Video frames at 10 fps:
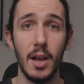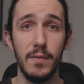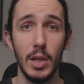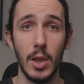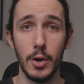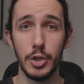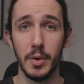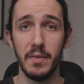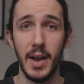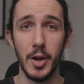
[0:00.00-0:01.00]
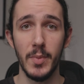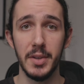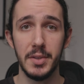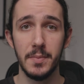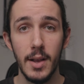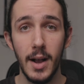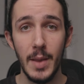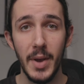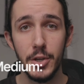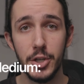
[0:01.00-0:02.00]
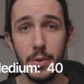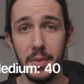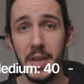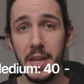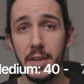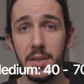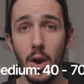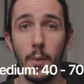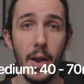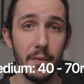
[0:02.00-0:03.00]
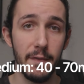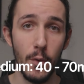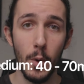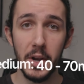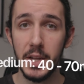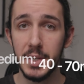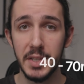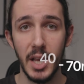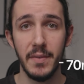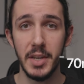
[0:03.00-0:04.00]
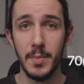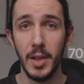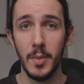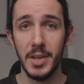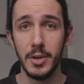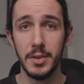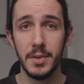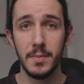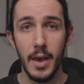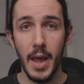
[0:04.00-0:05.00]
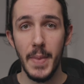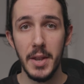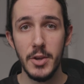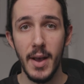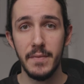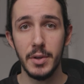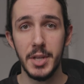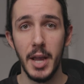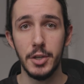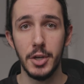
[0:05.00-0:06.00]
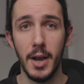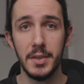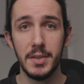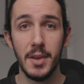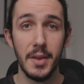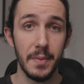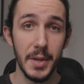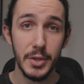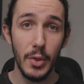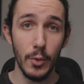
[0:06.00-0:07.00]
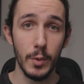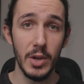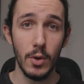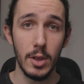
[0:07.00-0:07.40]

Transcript: of the larger environment. I might shoot these around 40 to 70 millimeters. And then you have your tight shots. These are the real